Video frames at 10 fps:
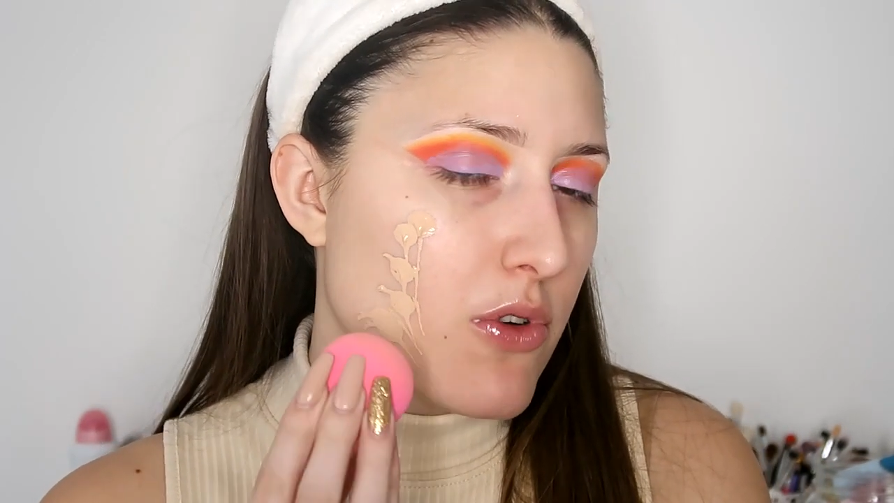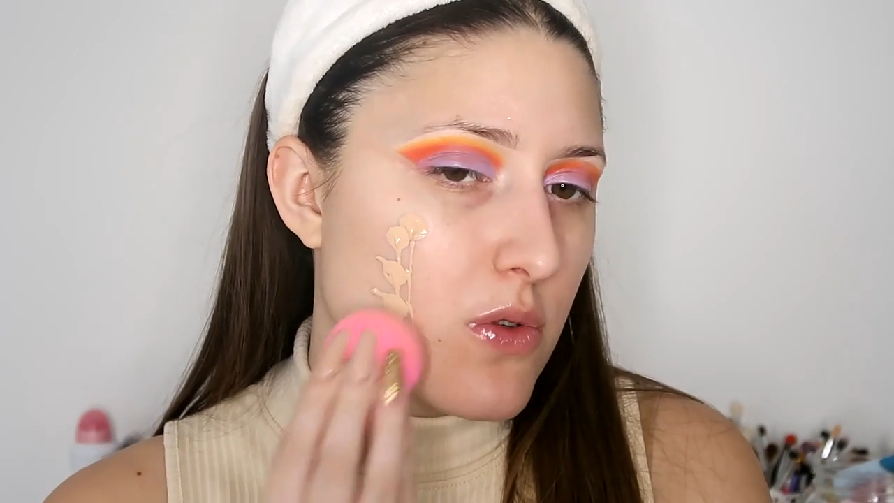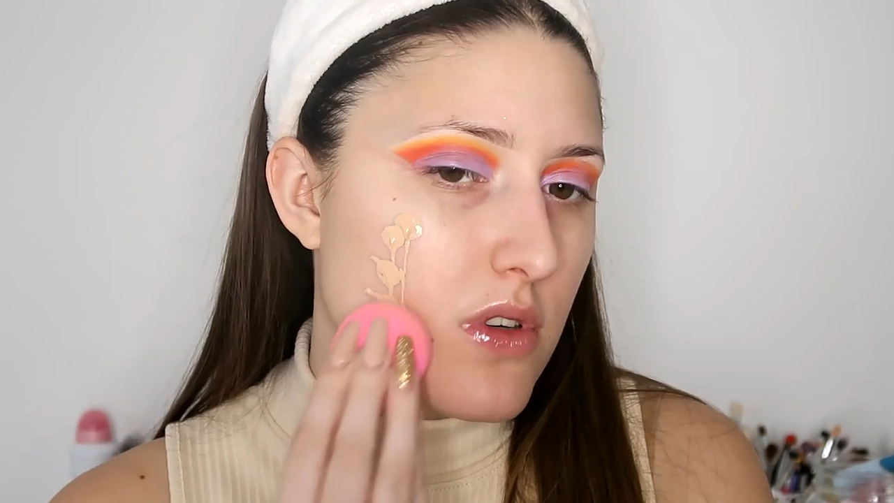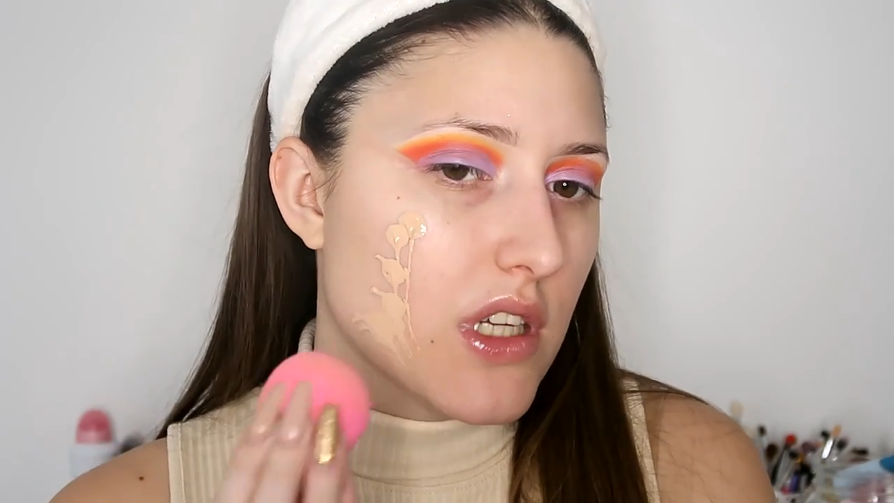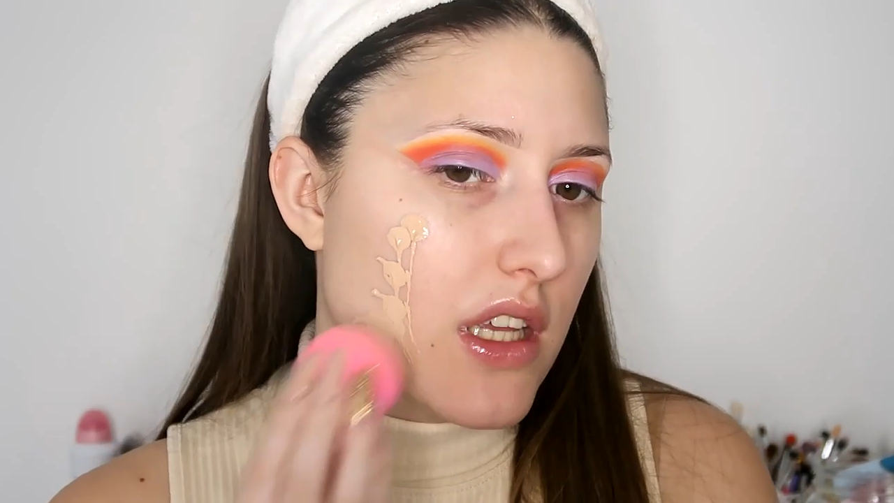I'm
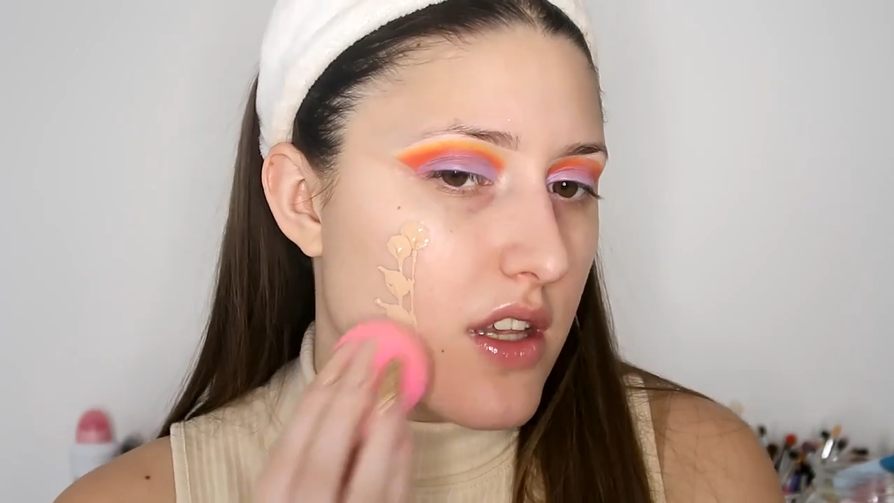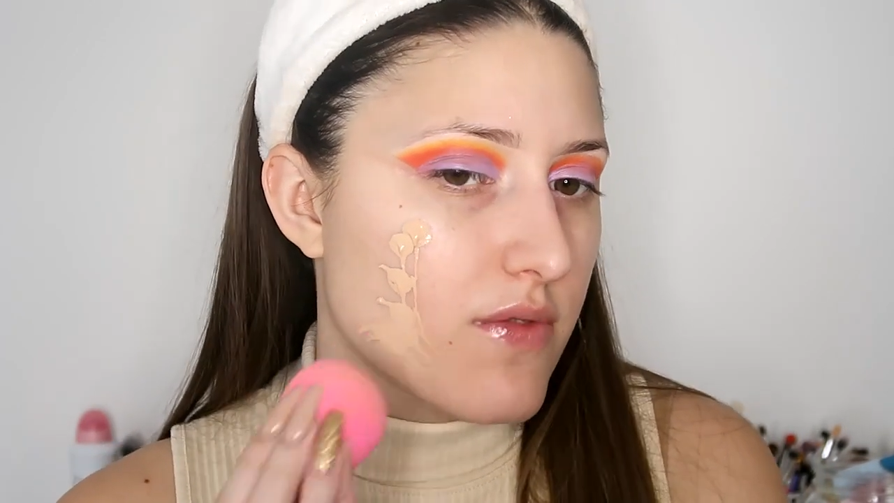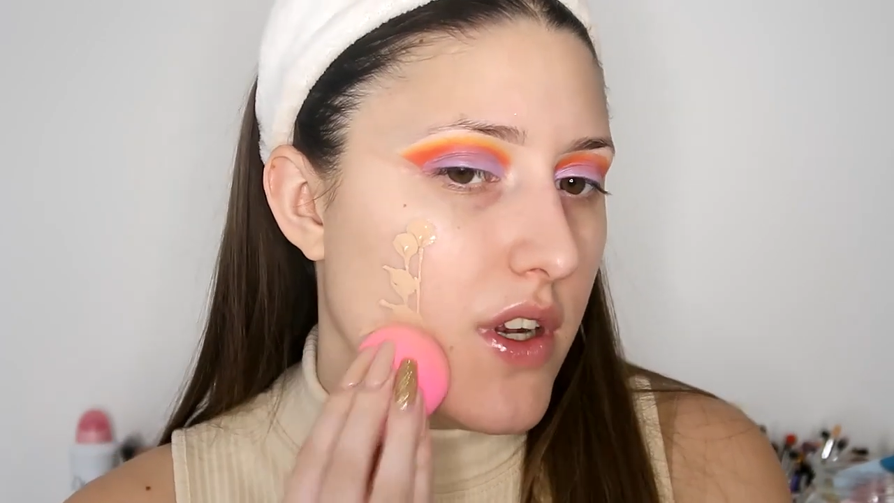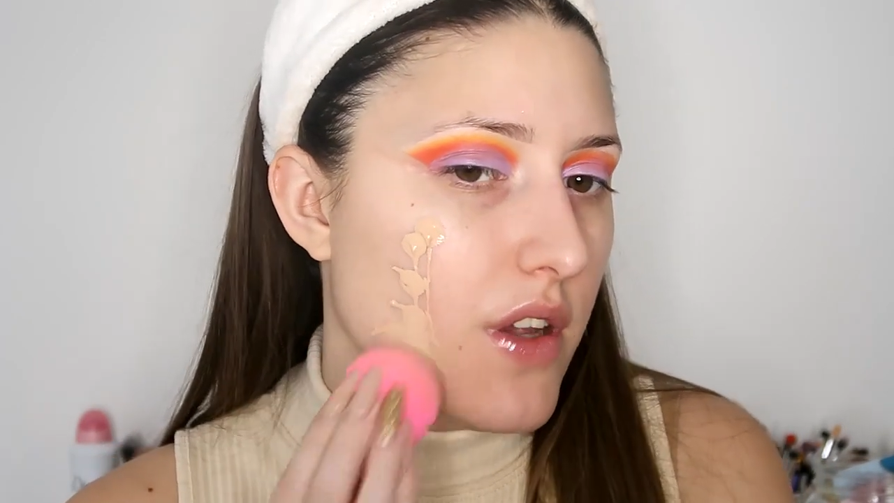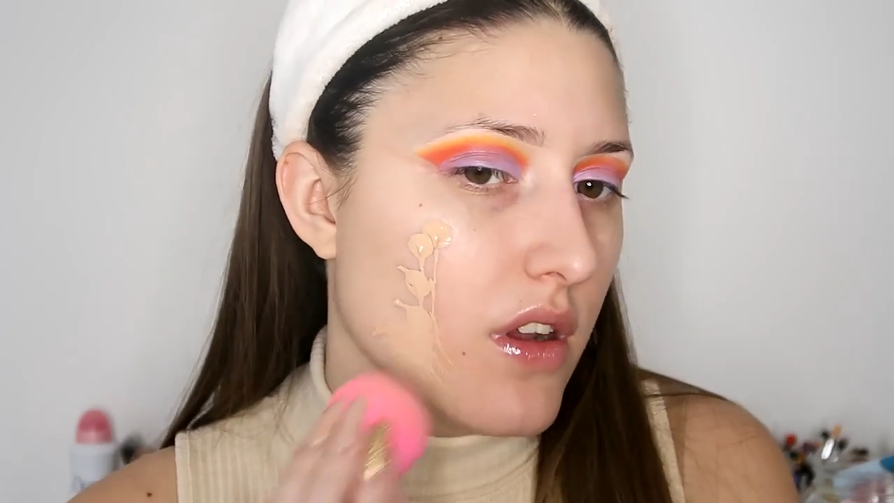not sure what day
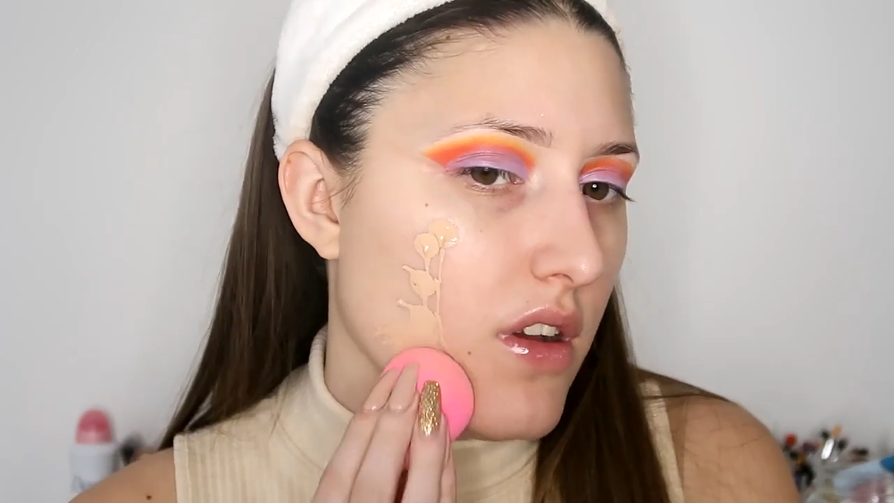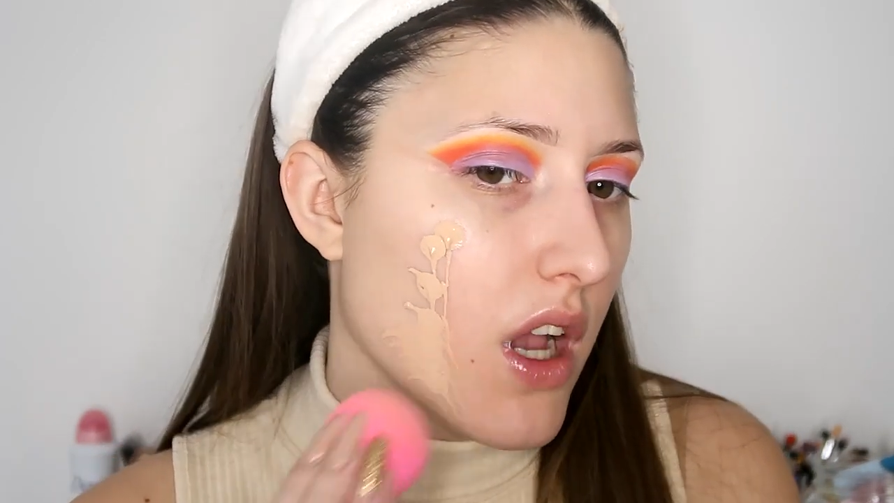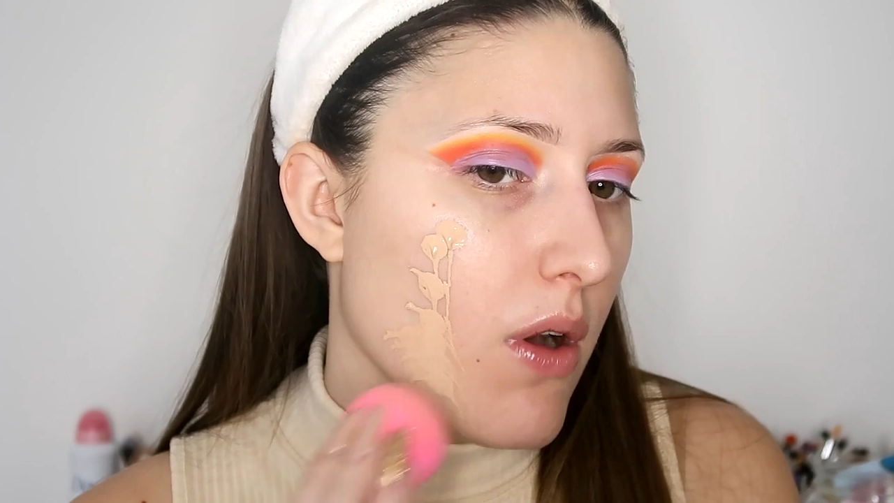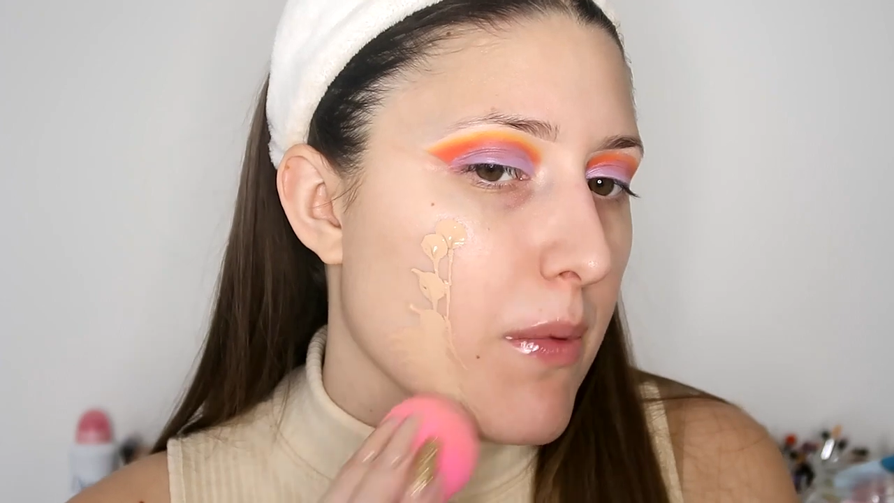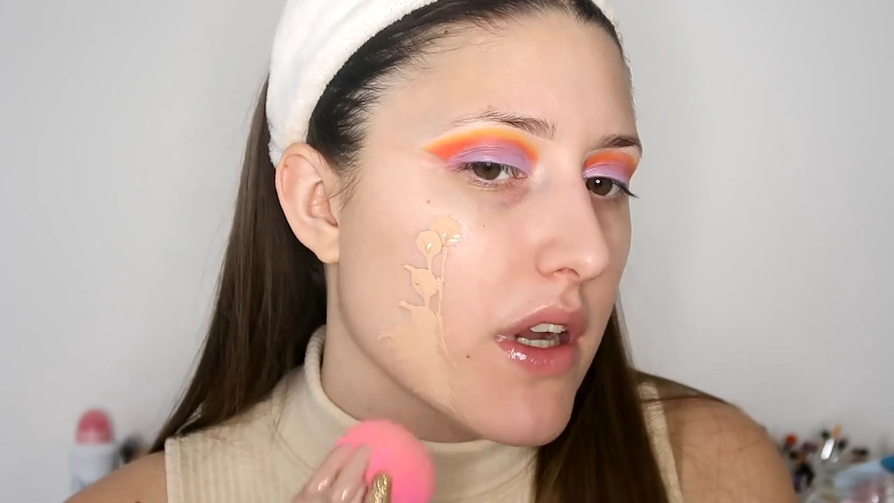this video is
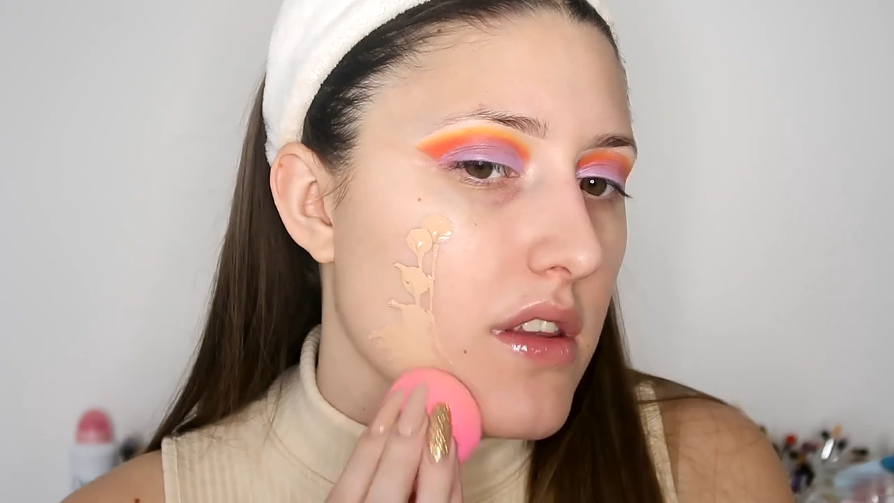going to go up.